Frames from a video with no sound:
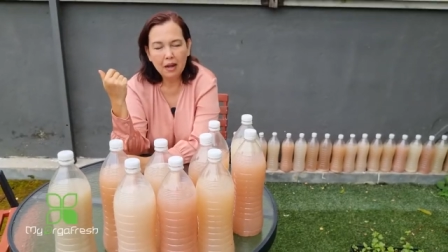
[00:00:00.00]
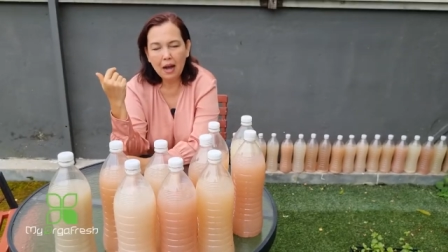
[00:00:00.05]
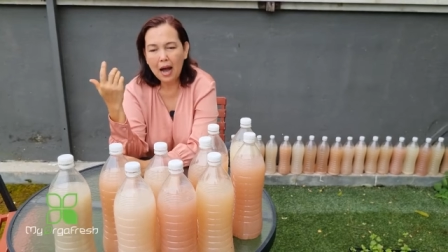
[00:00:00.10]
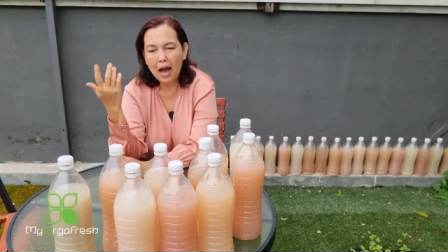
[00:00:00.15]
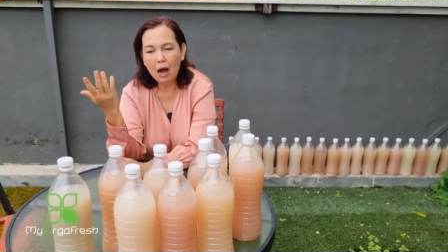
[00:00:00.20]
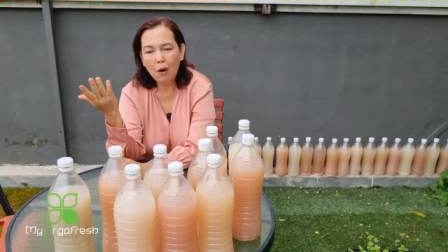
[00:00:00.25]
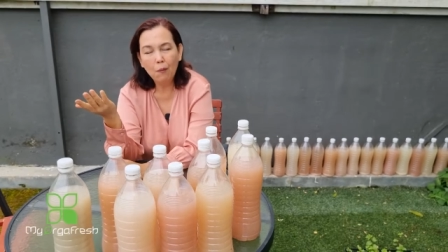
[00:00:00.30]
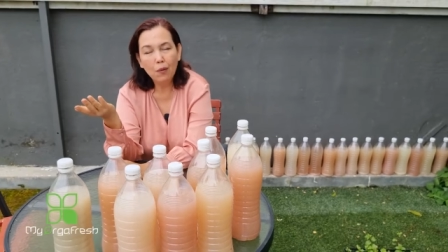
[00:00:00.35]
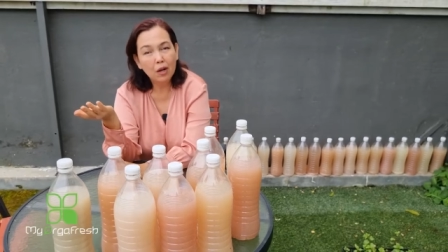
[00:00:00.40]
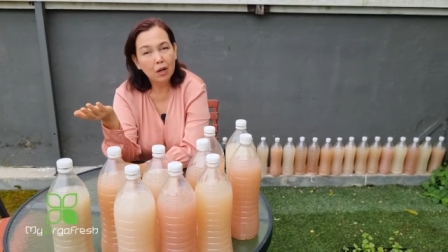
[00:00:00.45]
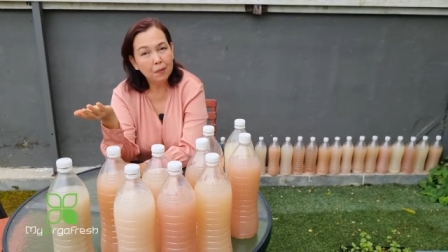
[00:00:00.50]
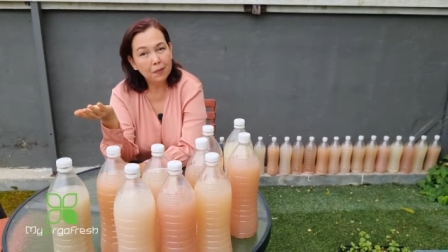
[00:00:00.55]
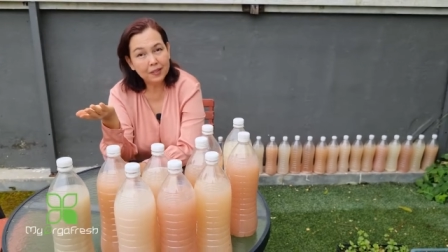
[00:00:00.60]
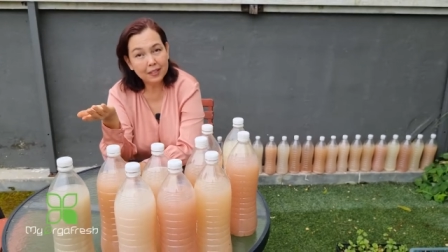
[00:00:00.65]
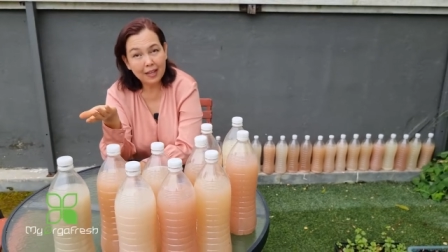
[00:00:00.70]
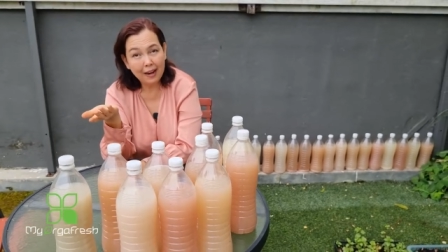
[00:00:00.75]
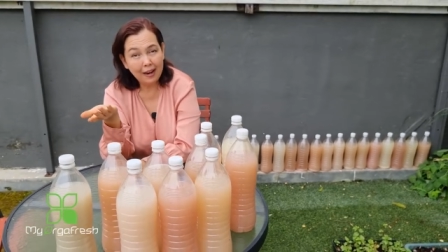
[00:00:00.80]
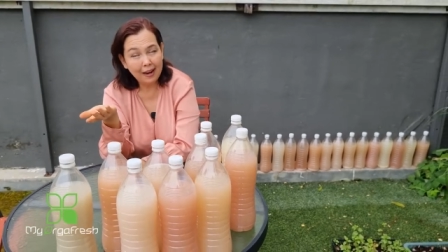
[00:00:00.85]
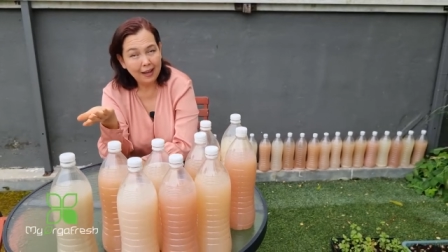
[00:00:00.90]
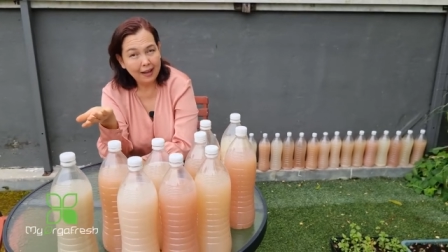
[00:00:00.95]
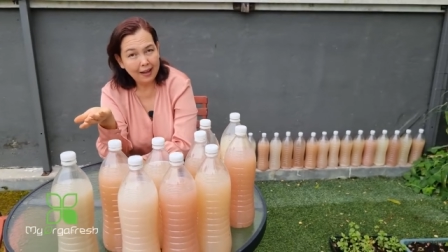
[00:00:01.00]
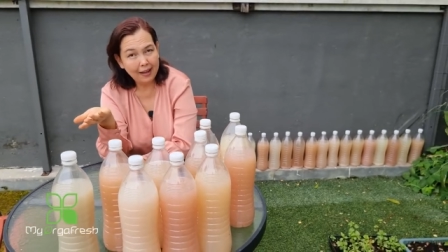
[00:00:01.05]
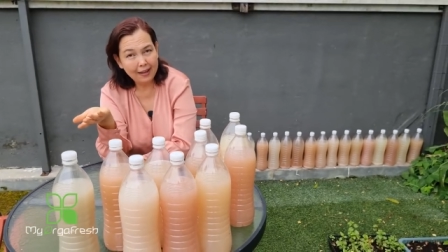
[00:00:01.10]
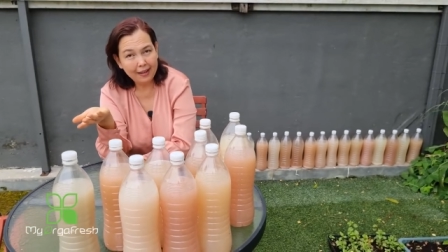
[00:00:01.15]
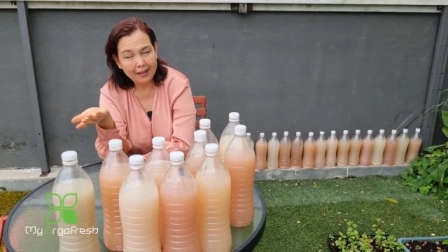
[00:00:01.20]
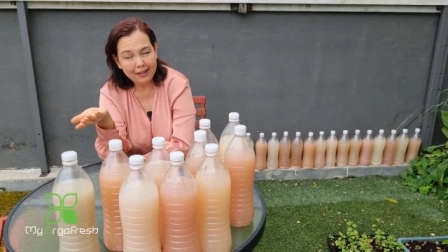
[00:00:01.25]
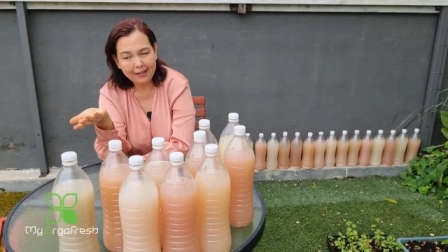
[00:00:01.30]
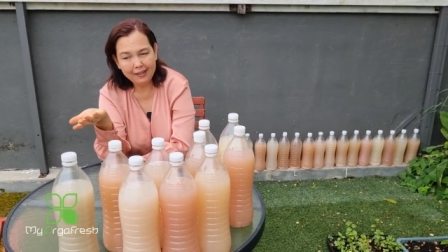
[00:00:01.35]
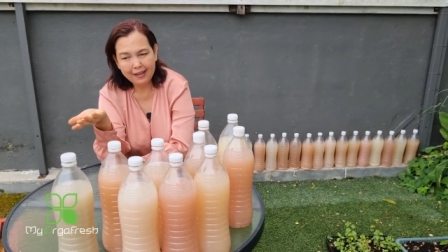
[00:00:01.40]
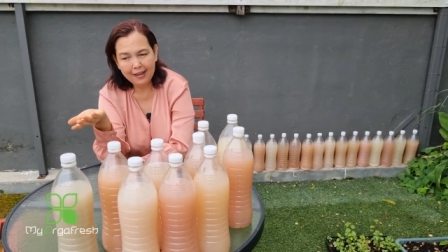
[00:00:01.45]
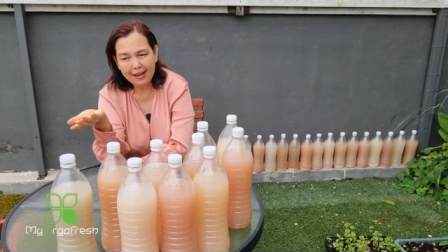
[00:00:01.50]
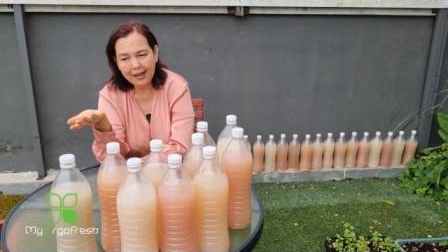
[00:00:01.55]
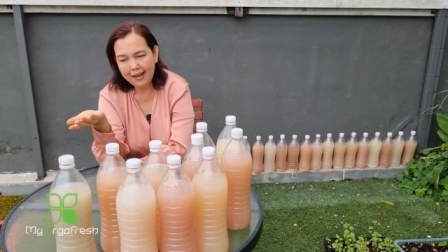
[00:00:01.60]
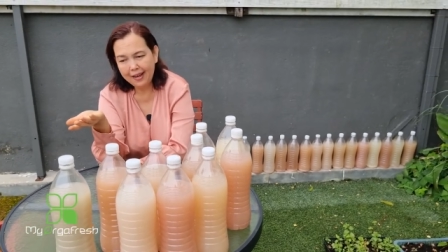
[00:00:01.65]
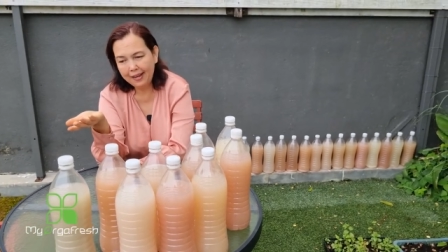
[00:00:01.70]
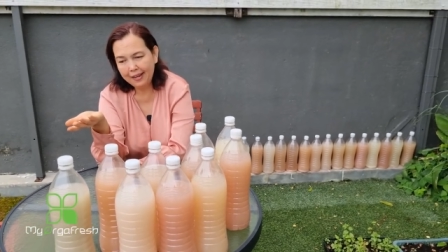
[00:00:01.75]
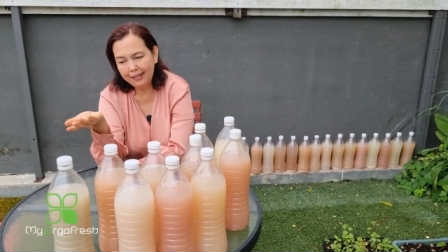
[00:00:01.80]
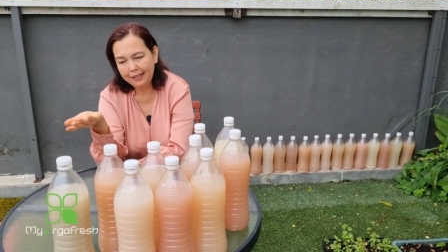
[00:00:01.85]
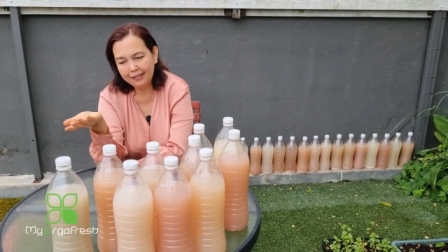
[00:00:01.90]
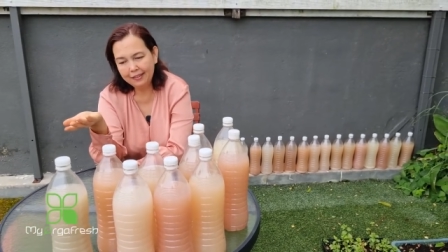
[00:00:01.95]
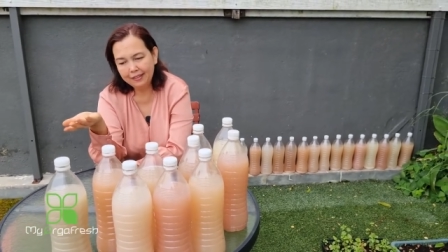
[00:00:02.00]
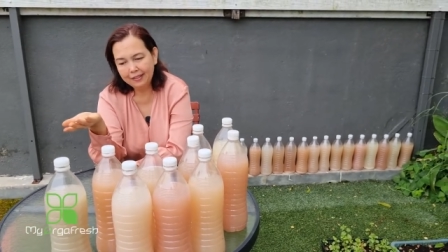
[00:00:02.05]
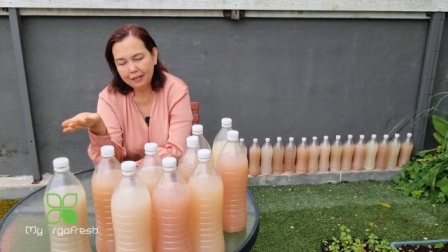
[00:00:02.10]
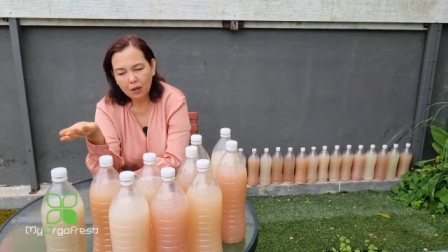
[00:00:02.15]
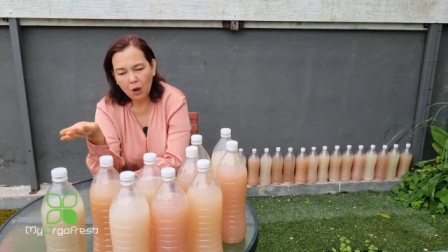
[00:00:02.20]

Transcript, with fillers: hour of sunlight and